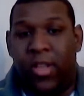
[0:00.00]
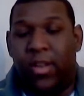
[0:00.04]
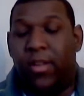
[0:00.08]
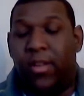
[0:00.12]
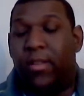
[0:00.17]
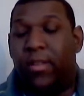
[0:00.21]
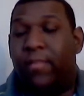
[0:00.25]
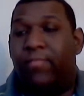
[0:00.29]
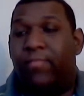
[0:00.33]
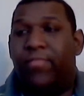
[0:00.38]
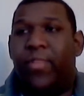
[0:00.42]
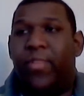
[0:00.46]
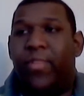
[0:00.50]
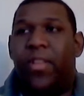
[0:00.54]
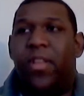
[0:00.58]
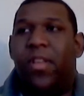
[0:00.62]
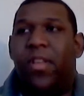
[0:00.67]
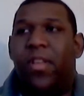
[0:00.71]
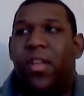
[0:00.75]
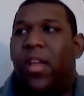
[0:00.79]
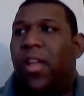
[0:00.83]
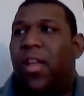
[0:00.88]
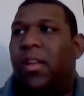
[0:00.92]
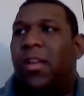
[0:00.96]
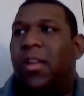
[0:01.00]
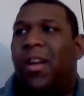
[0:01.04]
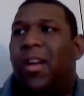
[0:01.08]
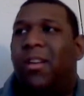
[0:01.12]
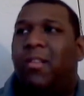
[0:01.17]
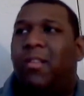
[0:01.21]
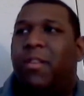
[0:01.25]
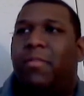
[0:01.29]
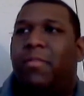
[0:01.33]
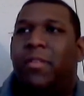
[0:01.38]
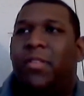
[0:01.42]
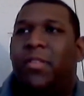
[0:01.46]
in. And
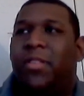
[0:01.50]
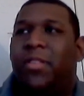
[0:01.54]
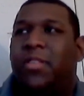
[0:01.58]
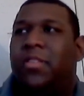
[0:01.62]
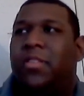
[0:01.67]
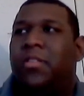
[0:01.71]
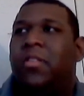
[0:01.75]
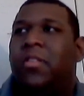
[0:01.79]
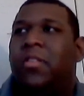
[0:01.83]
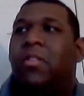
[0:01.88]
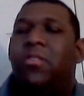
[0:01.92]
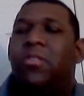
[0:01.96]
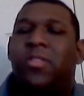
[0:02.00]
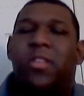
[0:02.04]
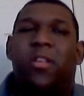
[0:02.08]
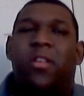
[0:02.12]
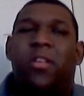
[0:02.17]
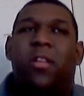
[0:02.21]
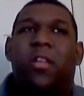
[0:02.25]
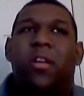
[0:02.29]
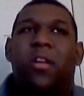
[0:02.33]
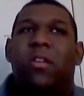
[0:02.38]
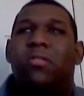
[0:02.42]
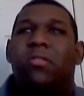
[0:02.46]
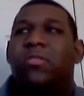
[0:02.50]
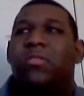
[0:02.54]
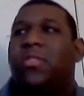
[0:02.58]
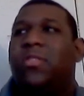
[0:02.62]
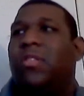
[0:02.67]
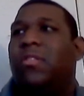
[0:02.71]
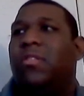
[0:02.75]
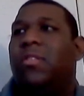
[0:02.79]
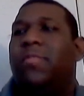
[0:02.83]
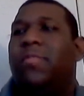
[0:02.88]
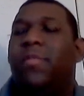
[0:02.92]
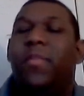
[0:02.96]
however, she goes in alone,
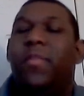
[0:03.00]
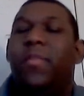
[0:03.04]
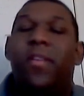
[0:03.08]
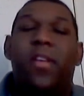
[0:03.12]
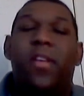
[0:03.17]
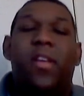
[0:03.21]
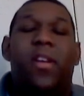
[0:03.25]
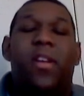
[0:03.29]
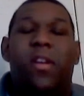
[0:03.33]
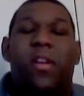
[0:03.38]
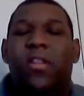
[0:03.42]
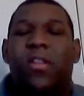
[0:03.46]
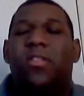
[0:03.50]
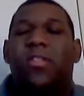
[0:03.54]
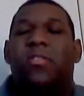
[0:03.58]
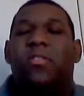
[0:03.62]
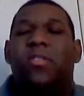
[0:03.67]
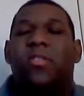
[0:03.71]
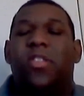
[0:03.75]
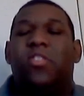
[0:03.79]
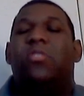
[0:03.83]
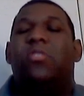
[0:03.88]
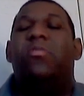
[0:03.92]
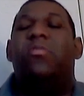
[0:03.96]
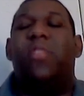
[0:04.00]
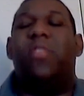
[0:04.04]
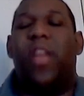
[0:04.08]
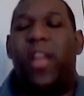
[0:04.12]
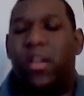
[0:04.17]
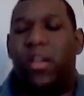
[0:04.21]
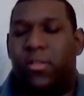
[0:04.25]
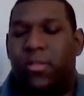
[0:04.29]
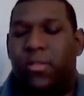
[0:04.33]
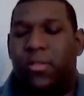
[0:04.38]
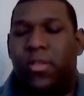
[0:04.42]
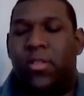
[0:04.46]
so it's too
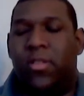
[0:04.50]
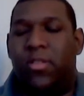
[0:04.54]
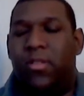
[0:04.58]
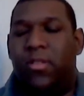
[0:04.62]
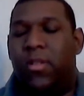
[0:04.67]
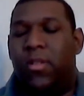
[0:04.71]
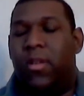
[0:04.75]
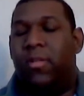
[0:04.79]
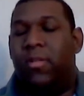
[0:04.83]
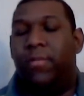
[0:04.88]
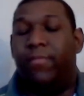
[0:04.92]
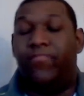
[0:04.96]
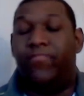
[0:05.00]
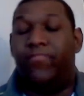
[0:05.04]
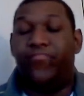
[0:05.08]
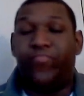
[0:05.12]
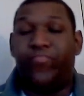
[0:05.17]
dangerous, you know.